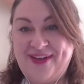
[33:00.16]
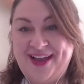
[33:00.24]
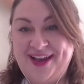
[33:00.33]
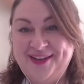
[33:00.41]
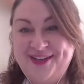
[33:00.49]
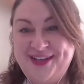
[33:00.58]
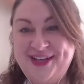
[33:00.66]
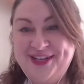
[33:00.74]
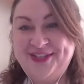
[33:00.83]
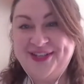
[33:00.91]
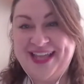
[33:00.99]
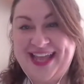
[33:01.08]
value
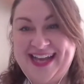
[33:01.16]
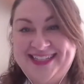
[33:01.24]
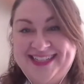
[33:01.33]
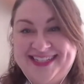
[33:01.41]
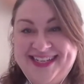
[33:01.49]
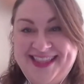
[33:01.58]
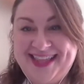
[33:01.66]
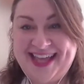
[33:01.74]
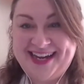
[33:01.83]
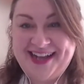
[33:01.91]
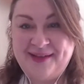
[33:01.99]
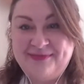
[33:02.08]
to the entity?
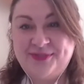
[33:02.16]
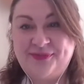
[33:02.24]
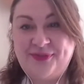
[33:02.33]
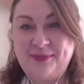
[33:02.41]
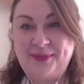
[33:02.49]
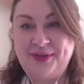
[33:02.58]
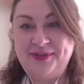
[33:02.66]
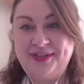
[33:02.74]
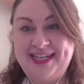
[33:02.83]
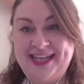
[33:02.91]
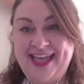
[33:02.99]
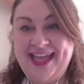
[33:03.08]
That comes from
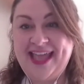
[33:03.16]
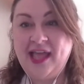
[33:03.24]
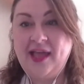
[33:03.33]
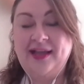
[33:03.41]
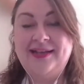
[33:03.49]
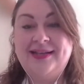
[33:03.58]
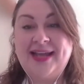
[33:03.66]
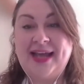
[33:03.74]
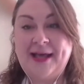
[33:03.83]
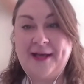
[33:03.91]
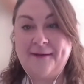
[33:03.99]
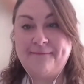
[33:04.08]
Udike.
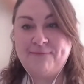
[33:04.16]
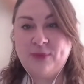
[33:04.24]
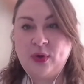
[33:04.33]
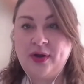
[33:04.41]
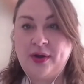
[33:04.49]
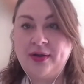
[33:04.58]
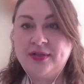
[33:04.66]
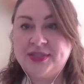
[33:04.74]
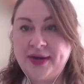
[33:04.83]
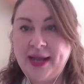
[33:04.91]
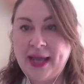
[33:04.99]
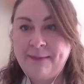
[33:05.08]
Oh, no,
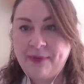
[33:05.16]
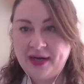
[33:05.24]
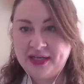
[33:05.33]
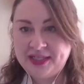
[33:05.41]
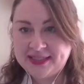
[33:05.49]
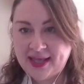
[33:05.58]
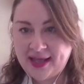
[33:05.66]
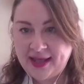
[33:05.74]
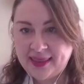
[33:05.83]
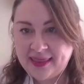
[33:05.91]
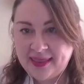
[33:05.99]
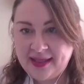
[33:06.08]
sorry, apologies.
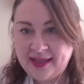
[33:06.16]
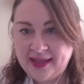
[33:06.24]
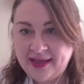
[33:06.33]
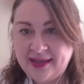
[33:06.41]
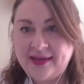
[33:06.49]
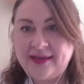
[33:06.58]
I think